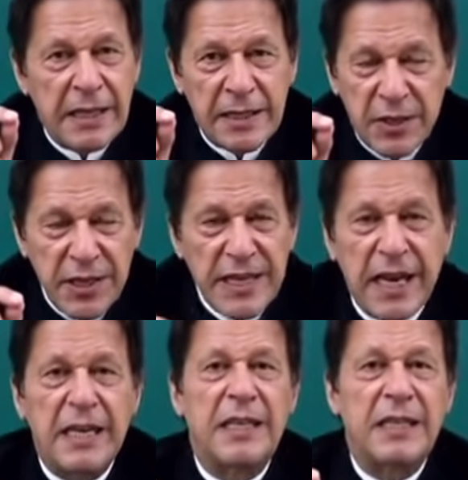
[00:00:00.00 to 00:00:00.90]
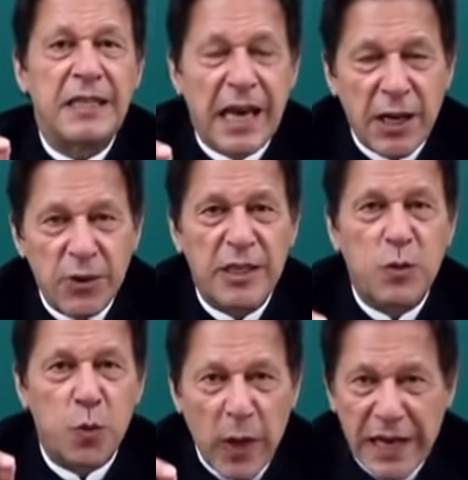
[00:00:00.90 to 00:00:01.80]

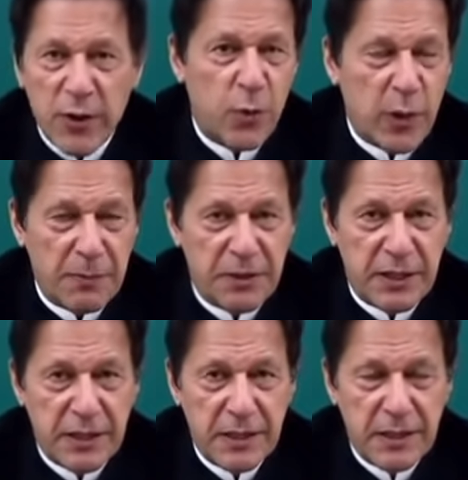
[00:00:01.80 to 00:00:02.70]
300,000 well-equipped